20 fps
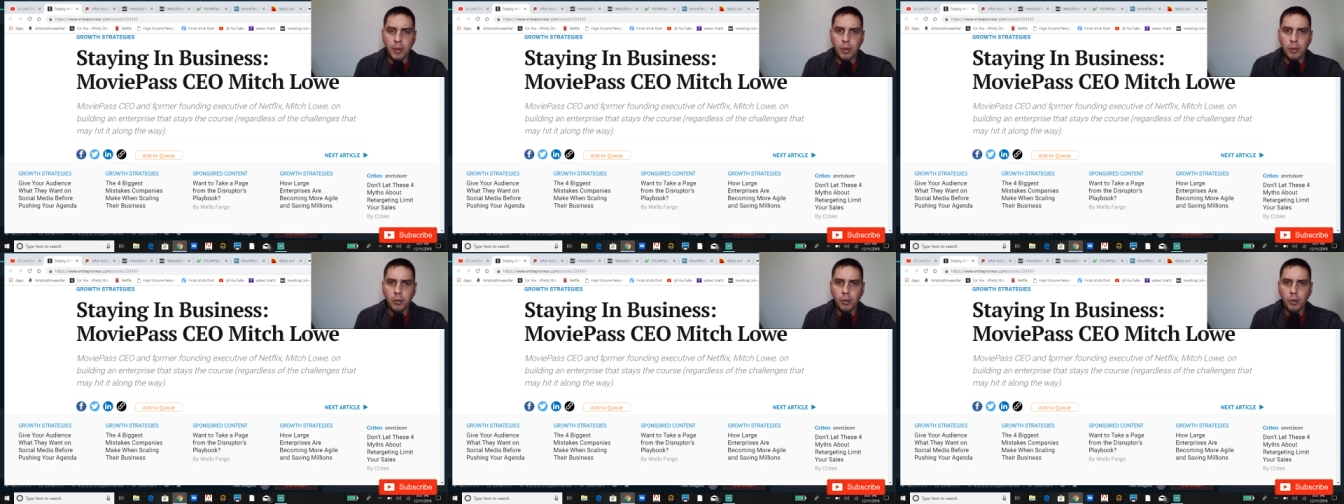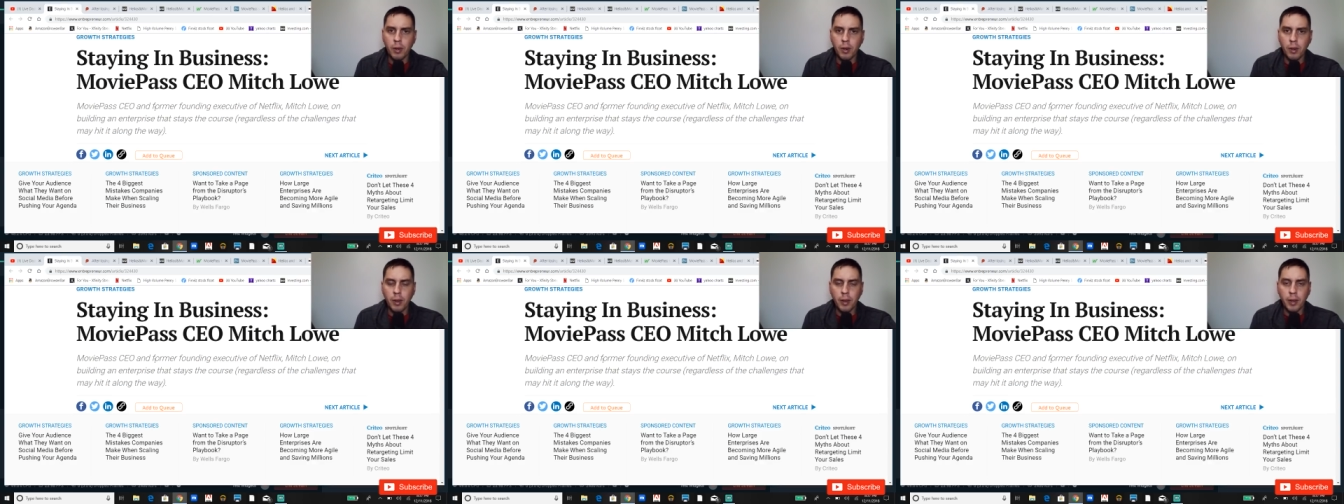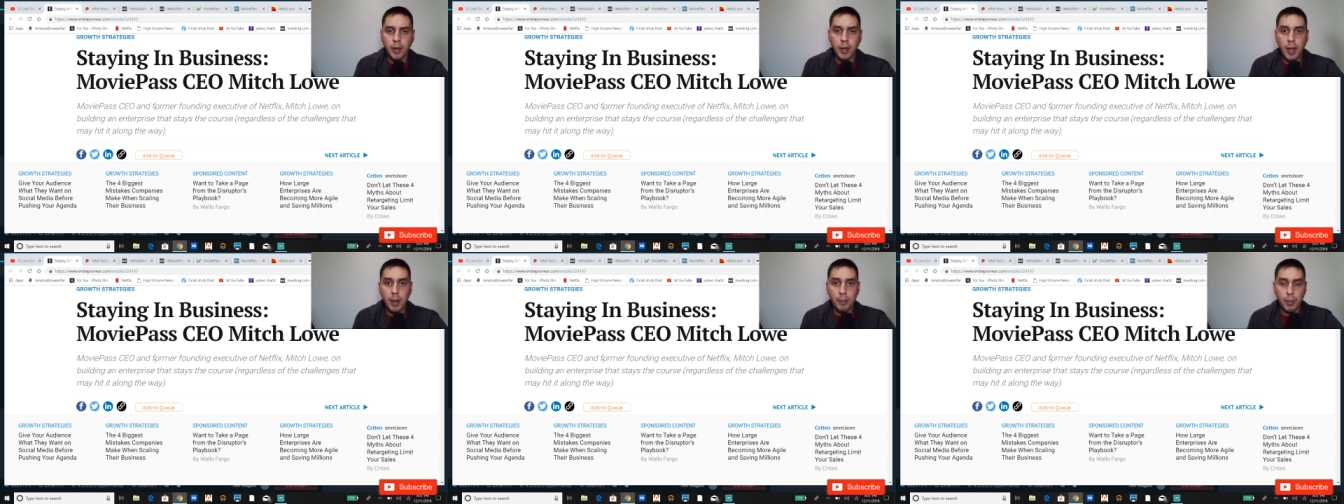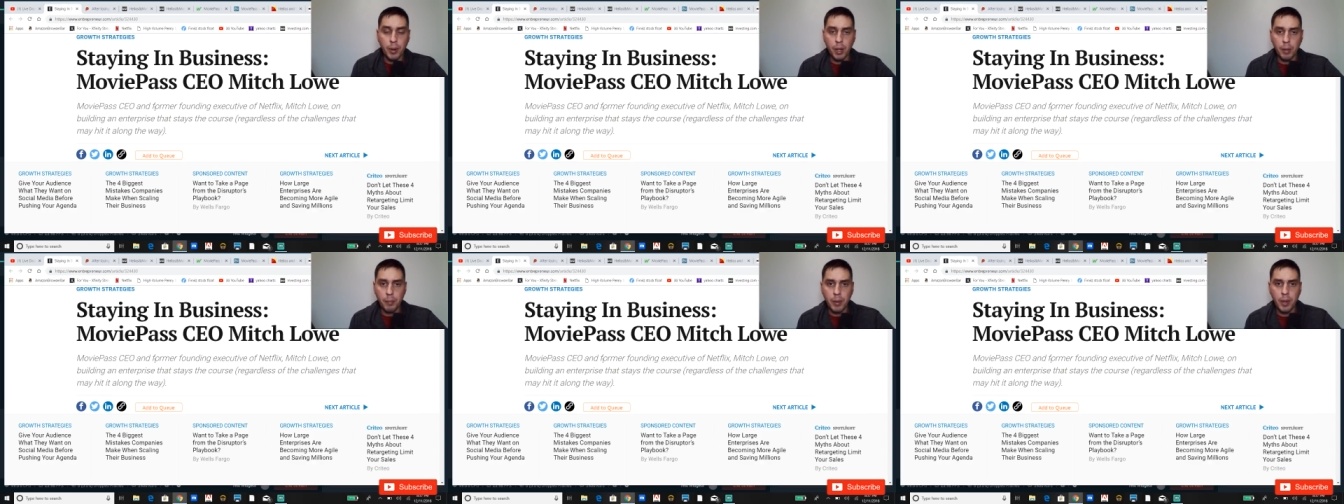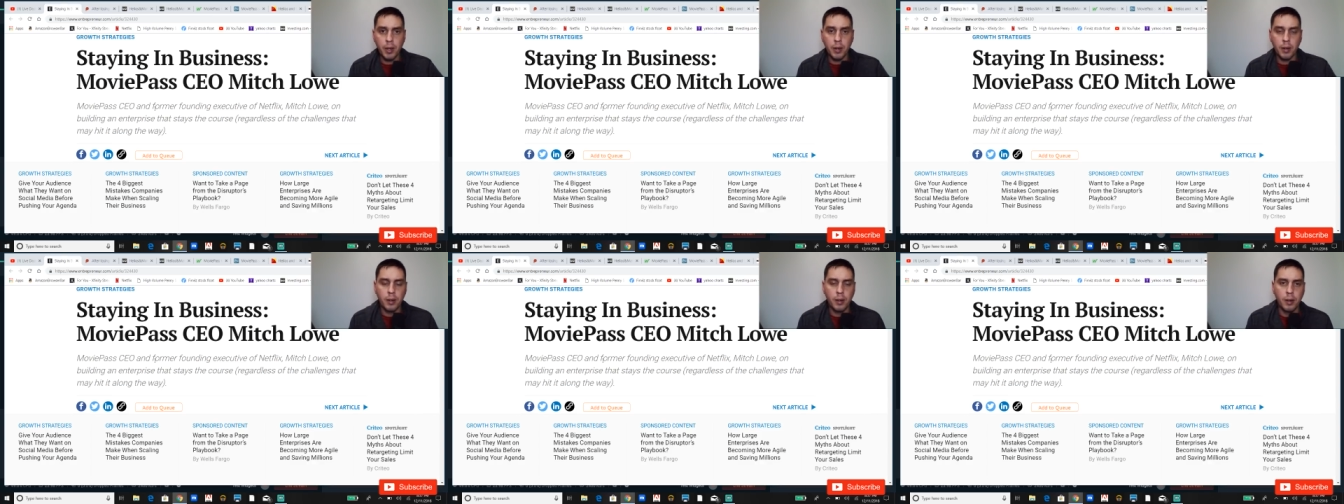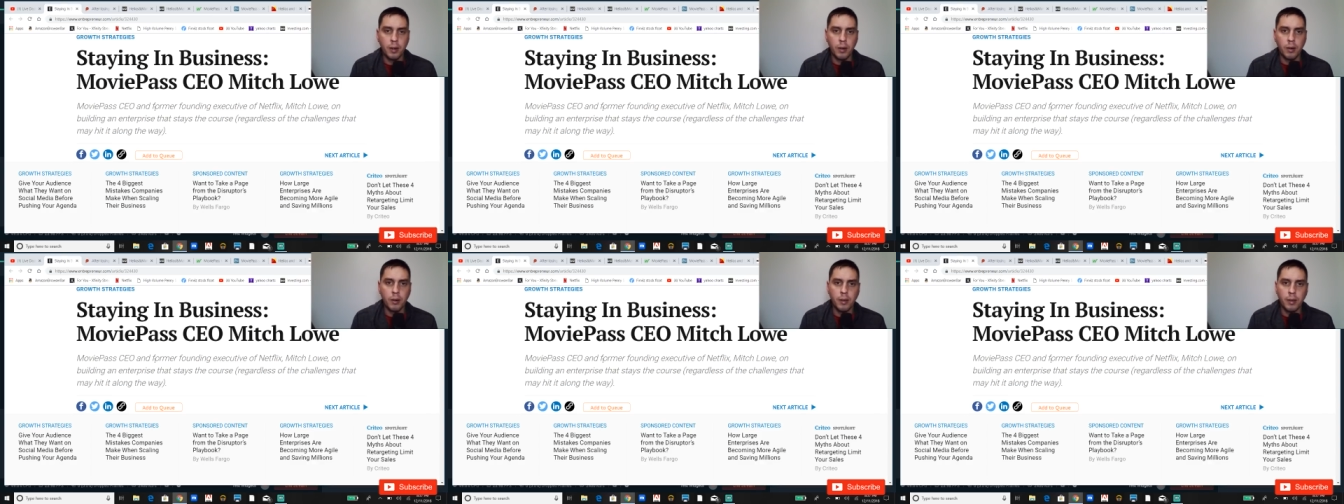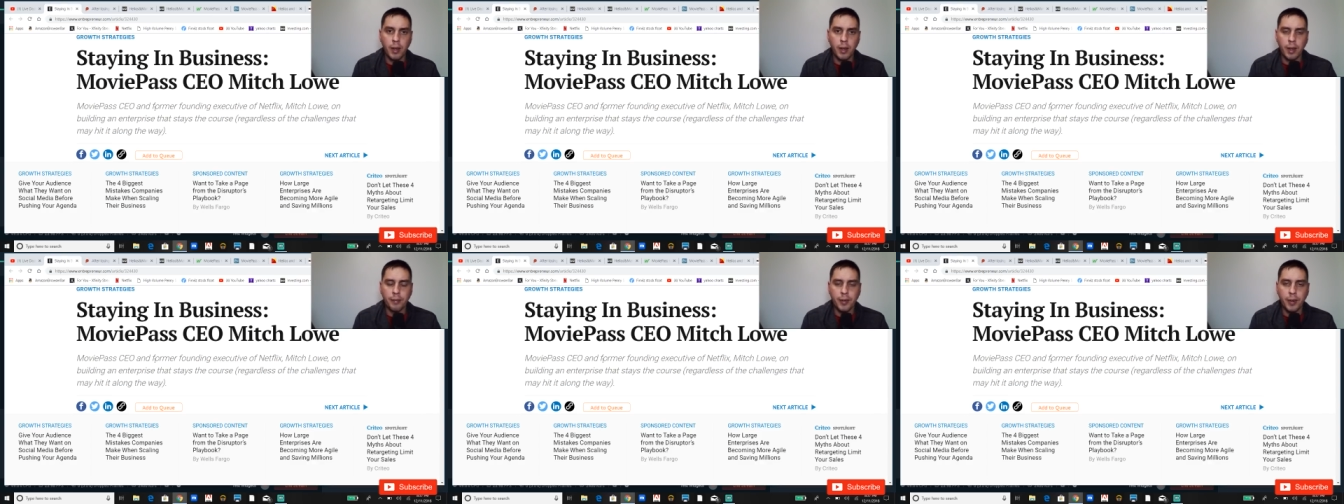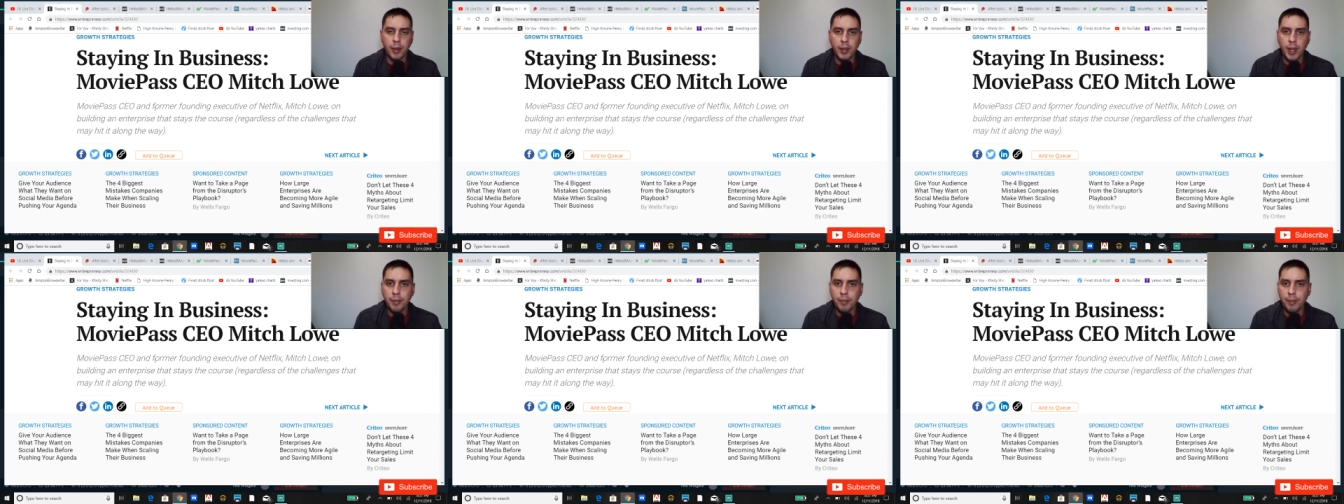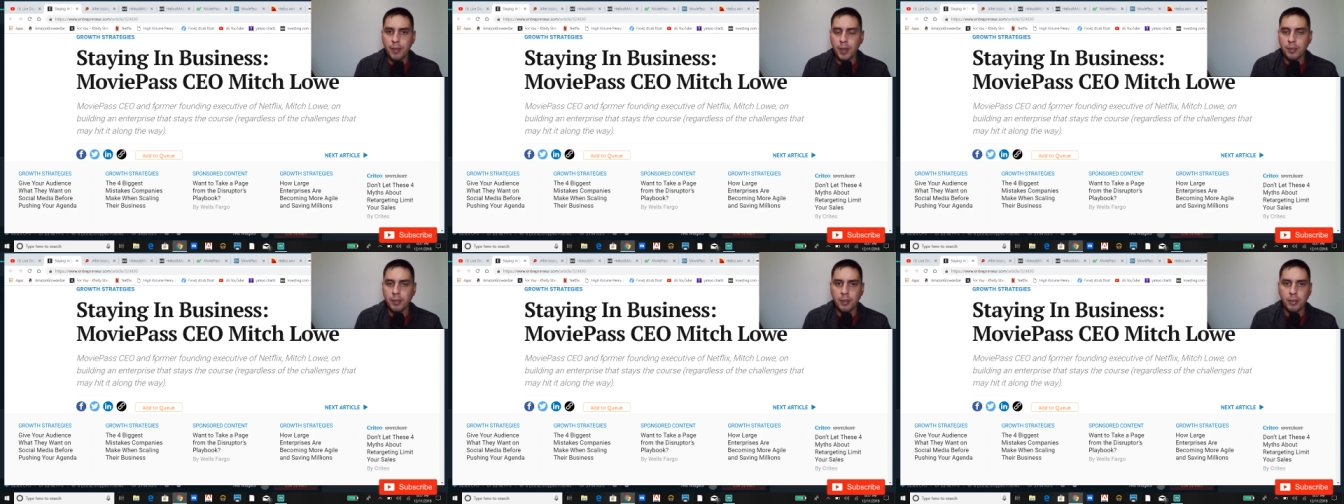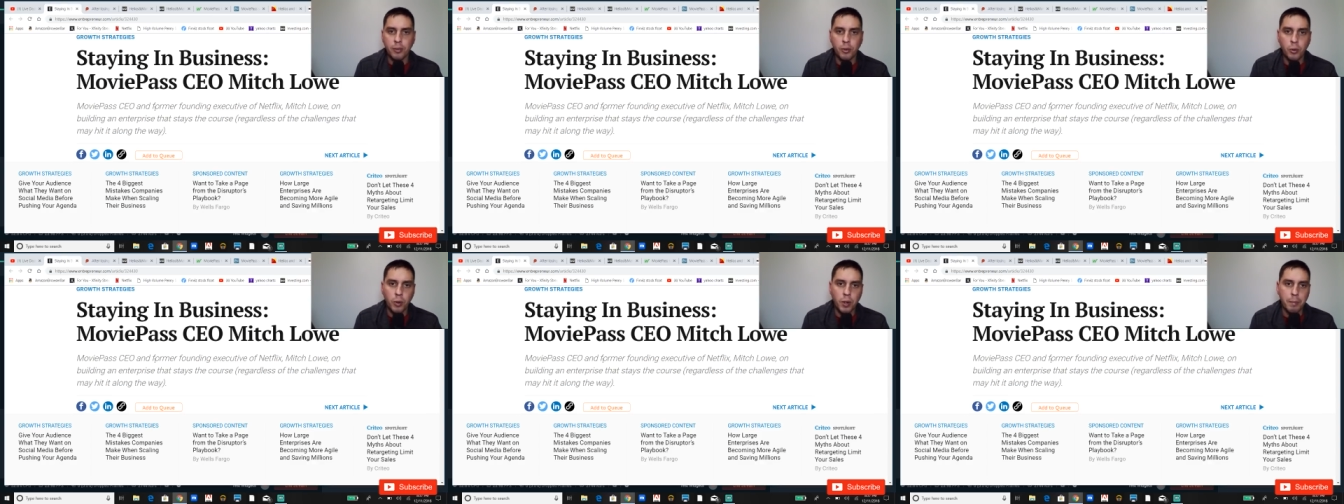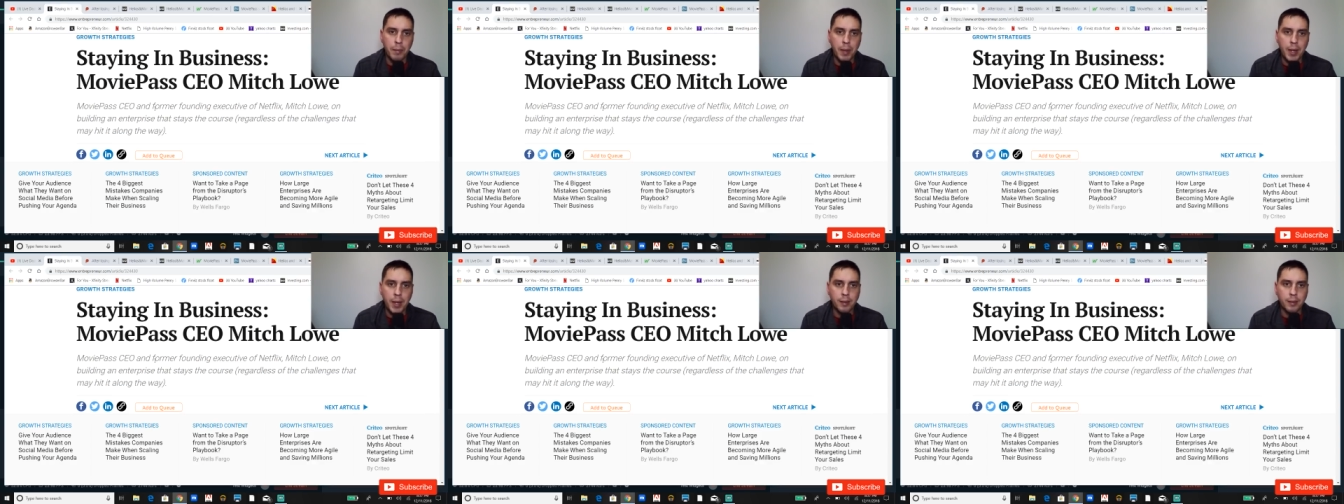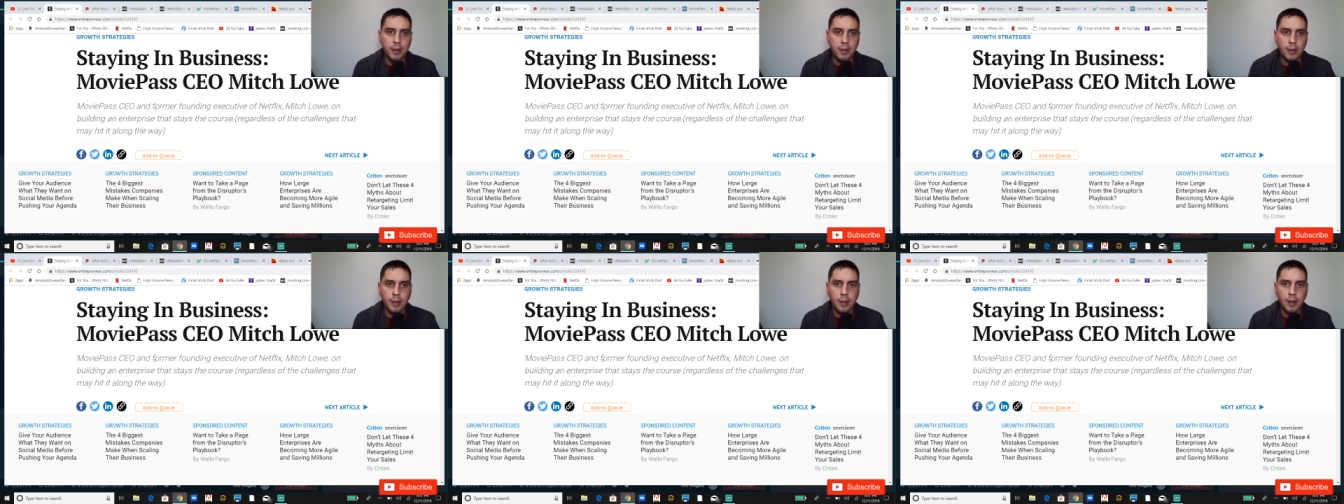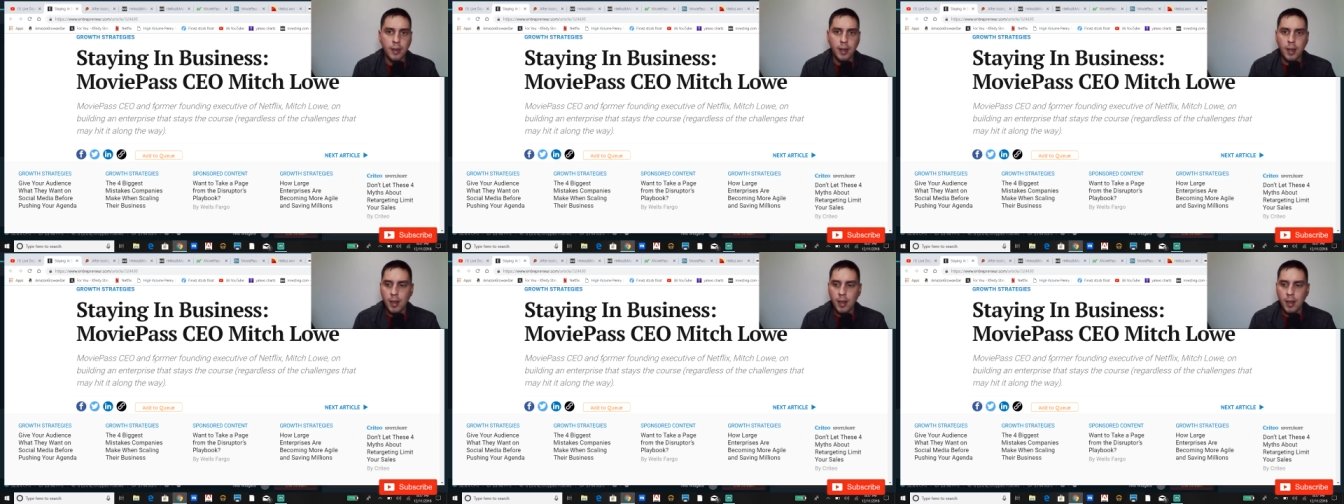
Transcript: so they were like, yeah, bring him in. You know, like freaking Netflix is doing amazing.